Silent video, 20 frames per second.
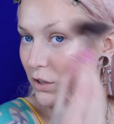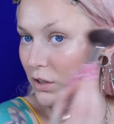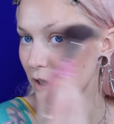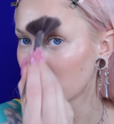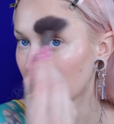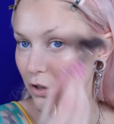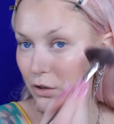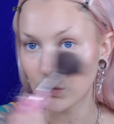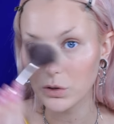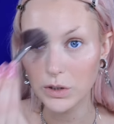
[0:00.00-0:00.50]

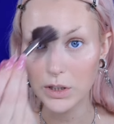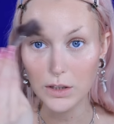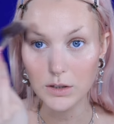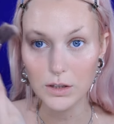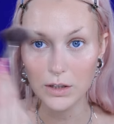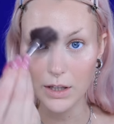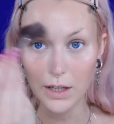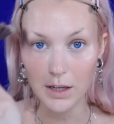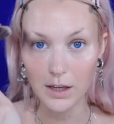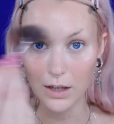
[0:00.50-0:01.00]
gonna use
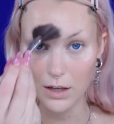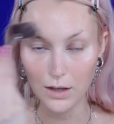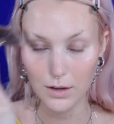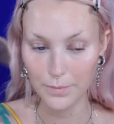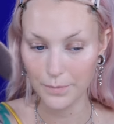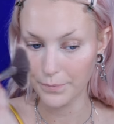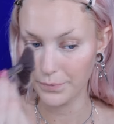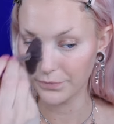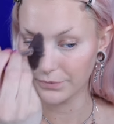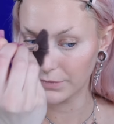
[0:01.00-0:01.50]
this like
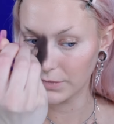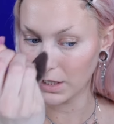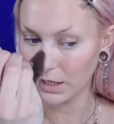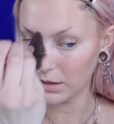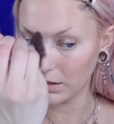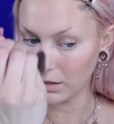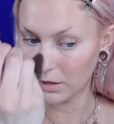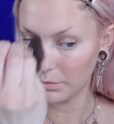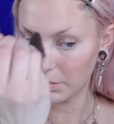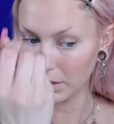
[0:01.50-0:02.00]
a
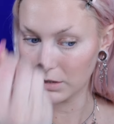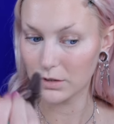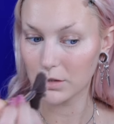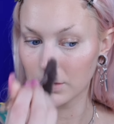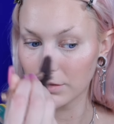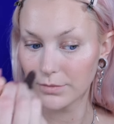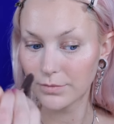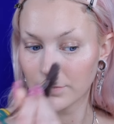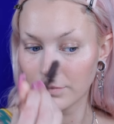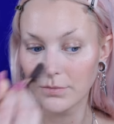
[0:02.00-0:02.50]
little bit
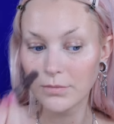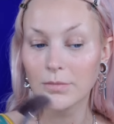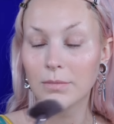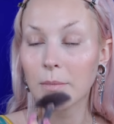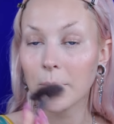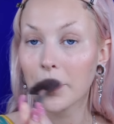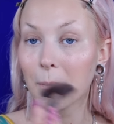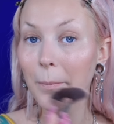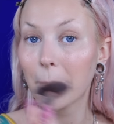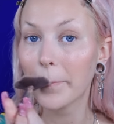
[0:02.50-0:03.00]

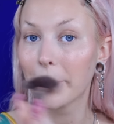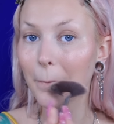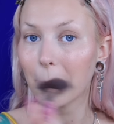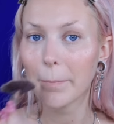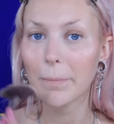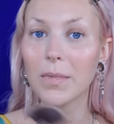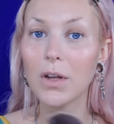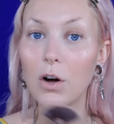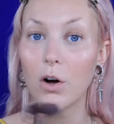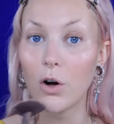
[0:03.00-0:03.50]

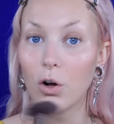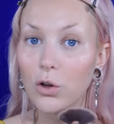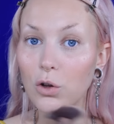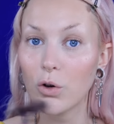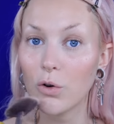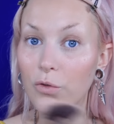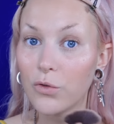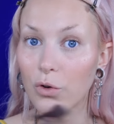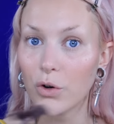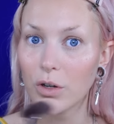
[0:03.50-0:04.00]
all
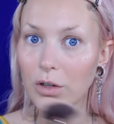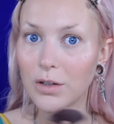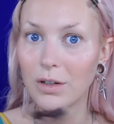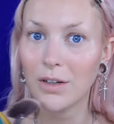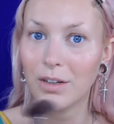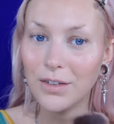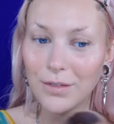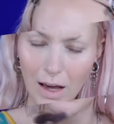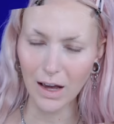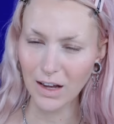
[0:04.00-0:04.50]
over.
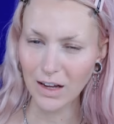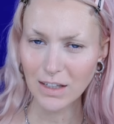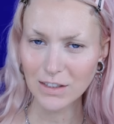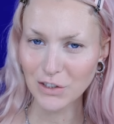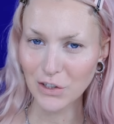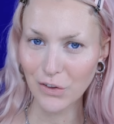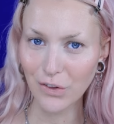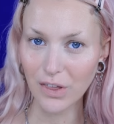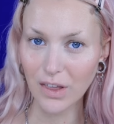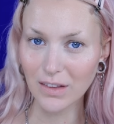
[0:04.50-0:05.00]
I
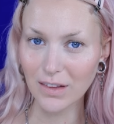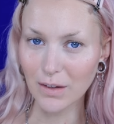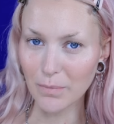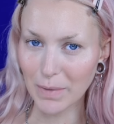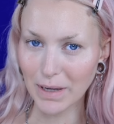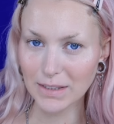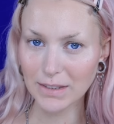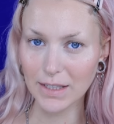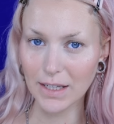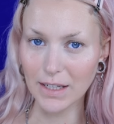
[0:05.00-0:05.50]
actually think that
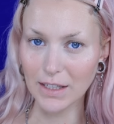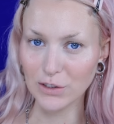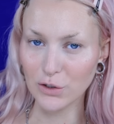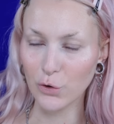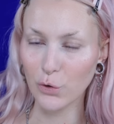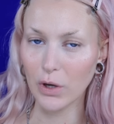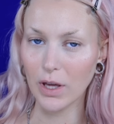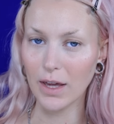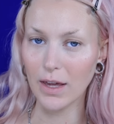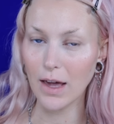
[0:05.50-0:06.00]
my skin is
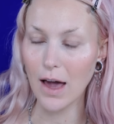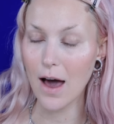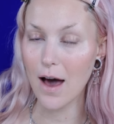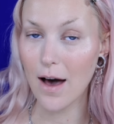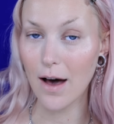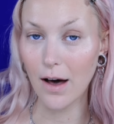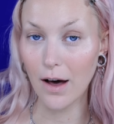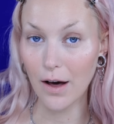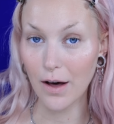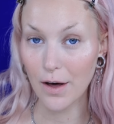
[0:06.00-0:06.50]
looking
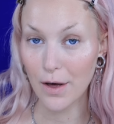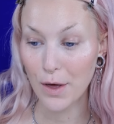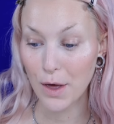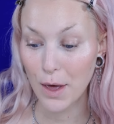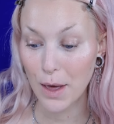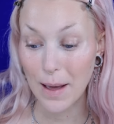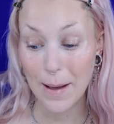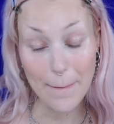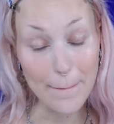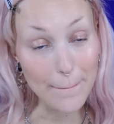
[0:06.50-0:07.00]

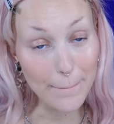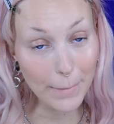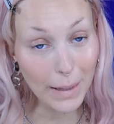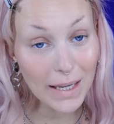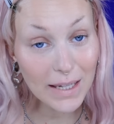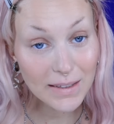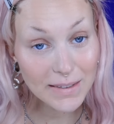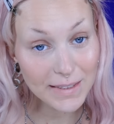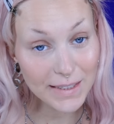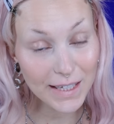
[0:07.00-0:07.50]

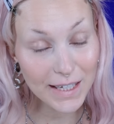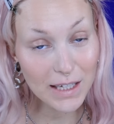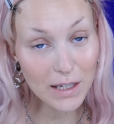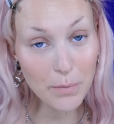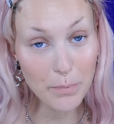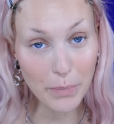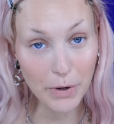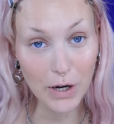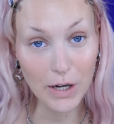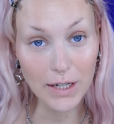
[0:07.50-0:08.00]

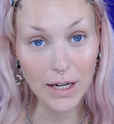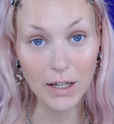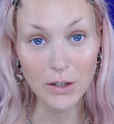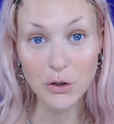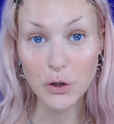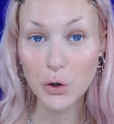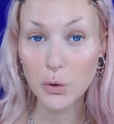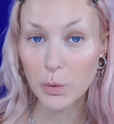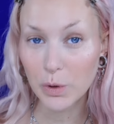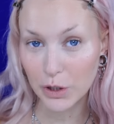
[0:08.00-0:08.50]
amazing, but I
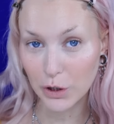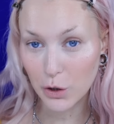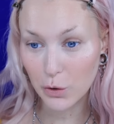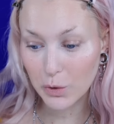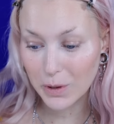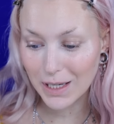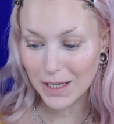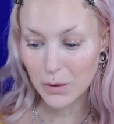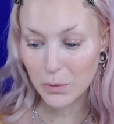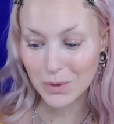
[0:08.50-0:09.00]
do want to go
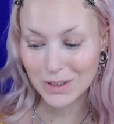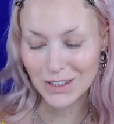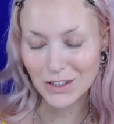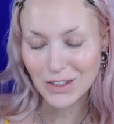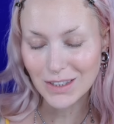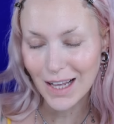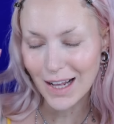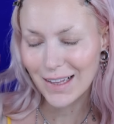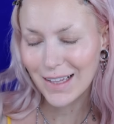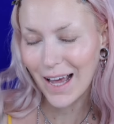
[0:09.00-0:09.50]
in with
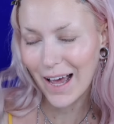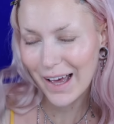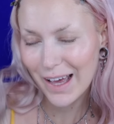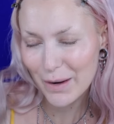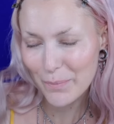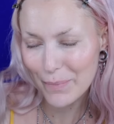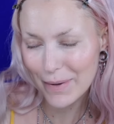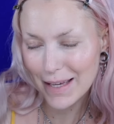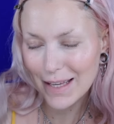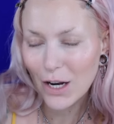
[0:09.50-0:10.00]
just a
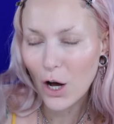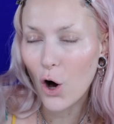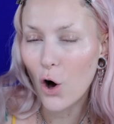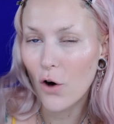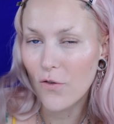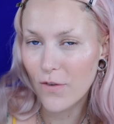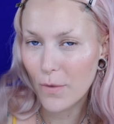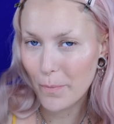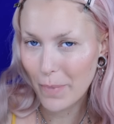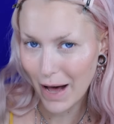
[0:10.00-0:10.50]
tad bit
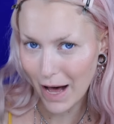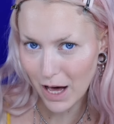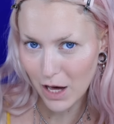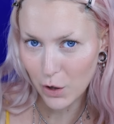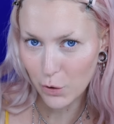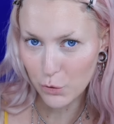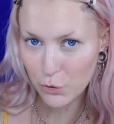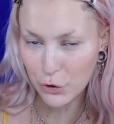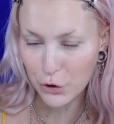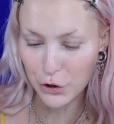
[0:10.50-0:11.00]
of
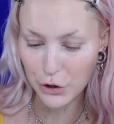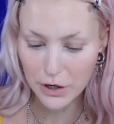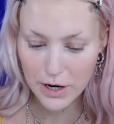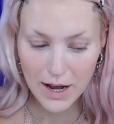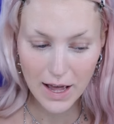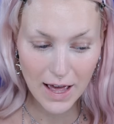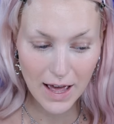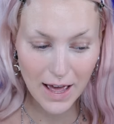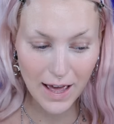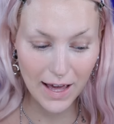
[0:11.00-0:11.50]
powder.
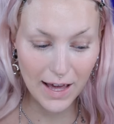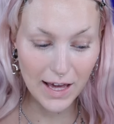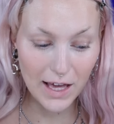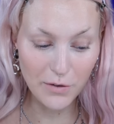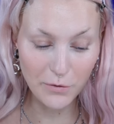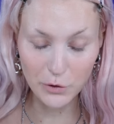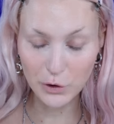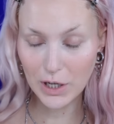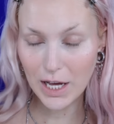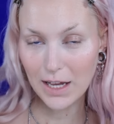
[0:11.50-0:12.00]

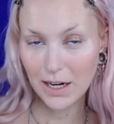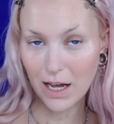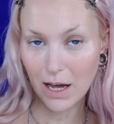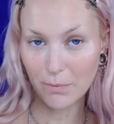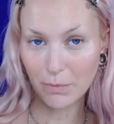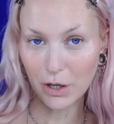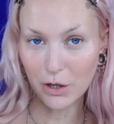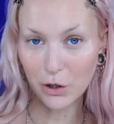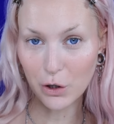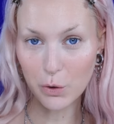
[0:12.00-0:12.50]
And for that,
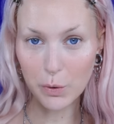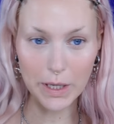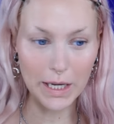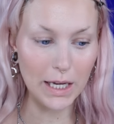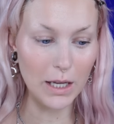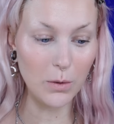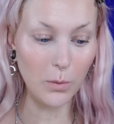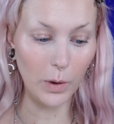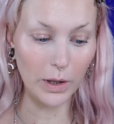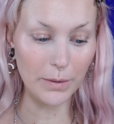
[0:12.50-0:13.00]
I'm going to go
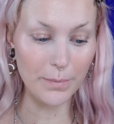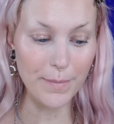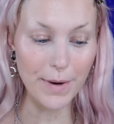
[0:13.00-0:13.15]
in with